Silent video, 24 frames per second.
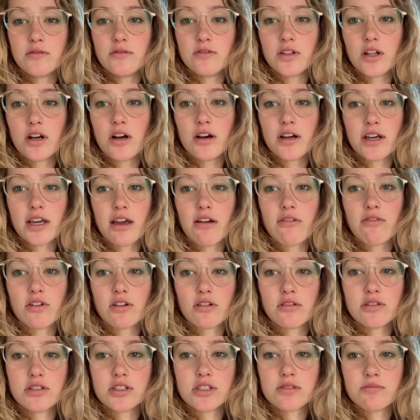vlog
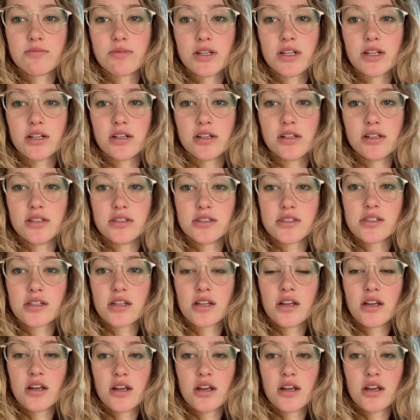ever just because